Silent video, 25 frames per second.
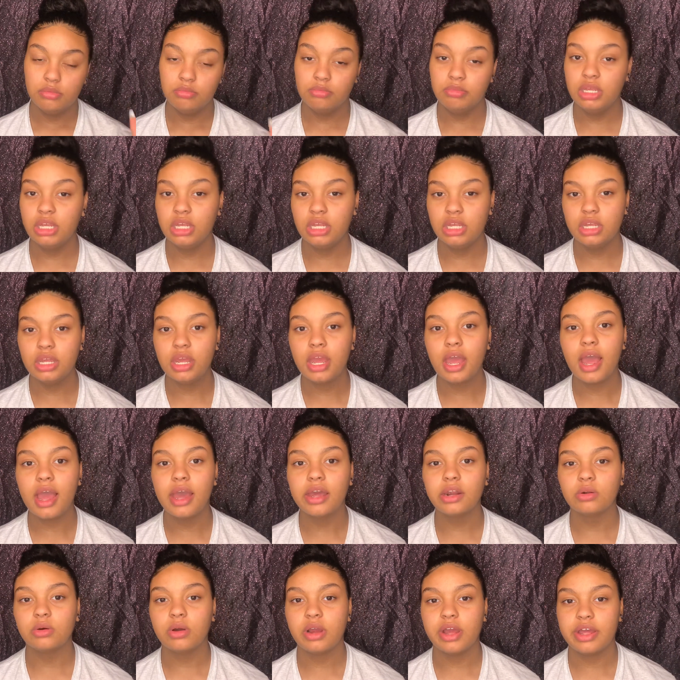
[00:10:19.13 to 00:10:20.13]
Me,
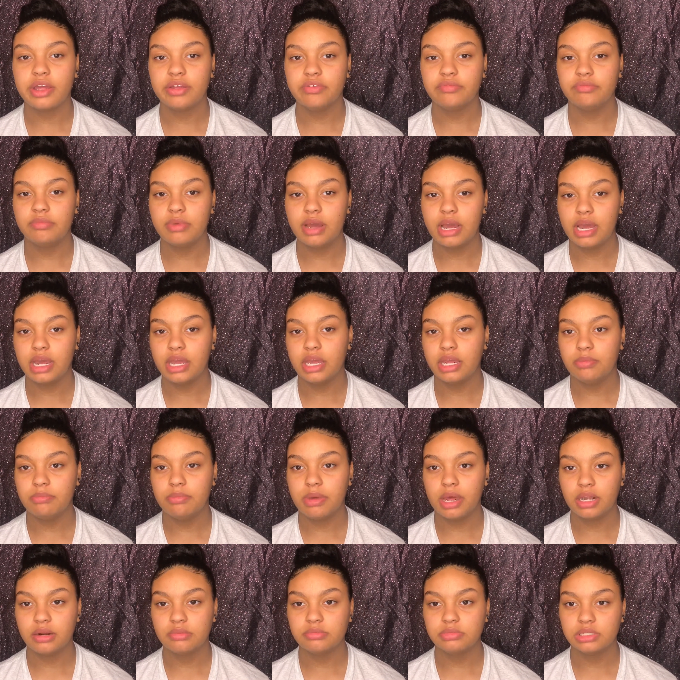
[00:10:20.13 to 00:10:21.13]
I don't have my
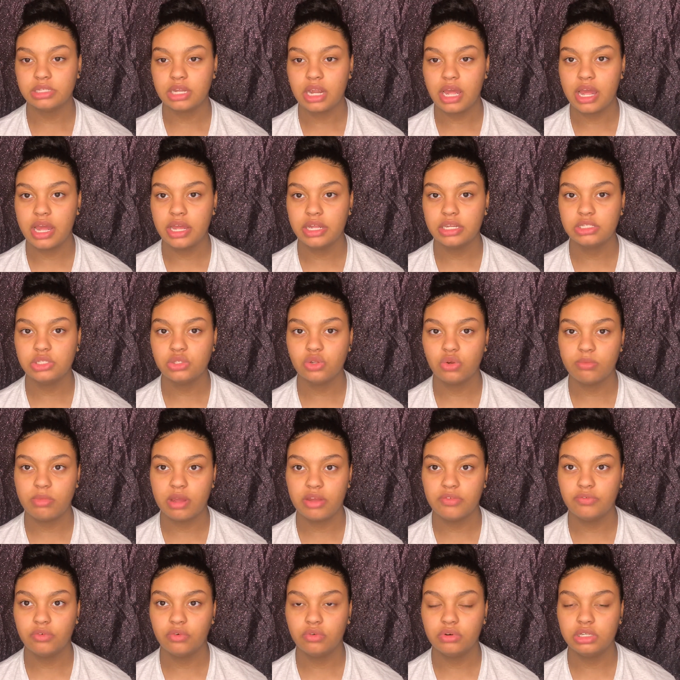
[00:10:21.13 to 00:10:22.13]
bottom slide, so
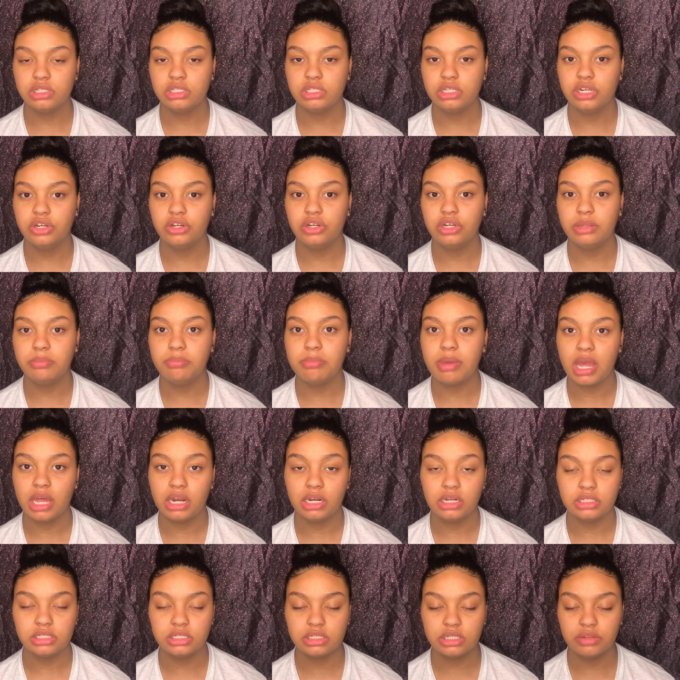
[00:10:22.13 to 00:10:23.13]
my phone is literally
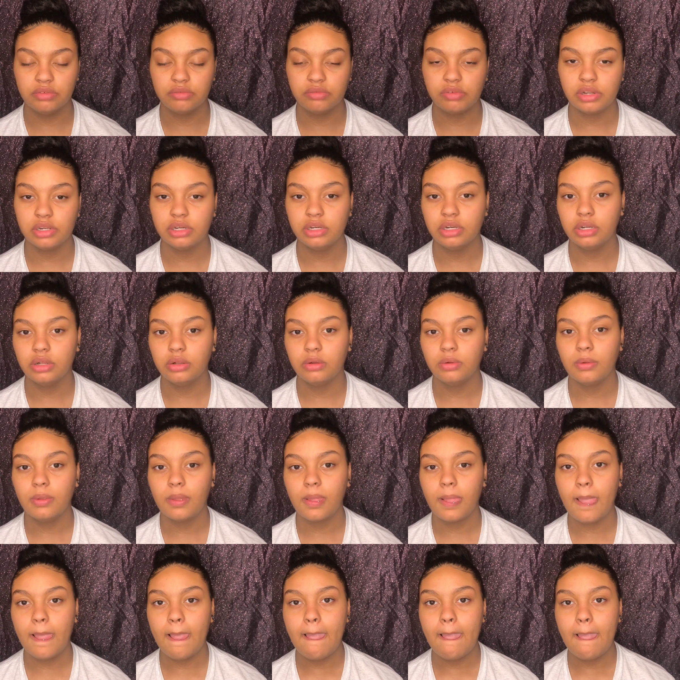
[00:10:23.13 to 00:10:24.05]
balancing right now.